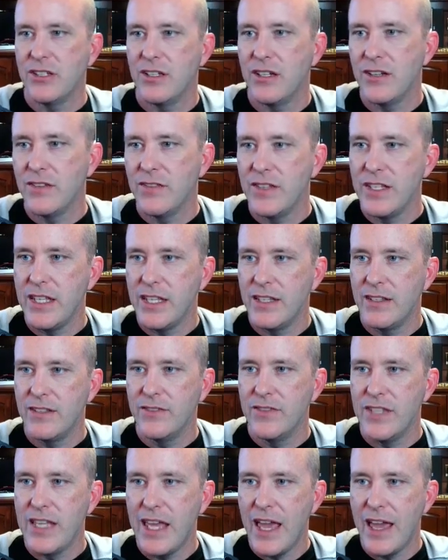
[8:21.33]
of
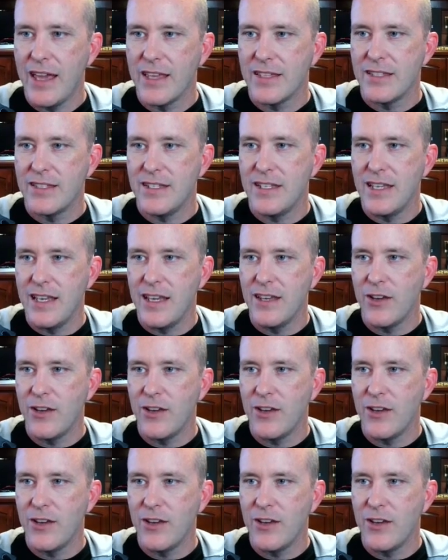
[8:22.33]
the AST,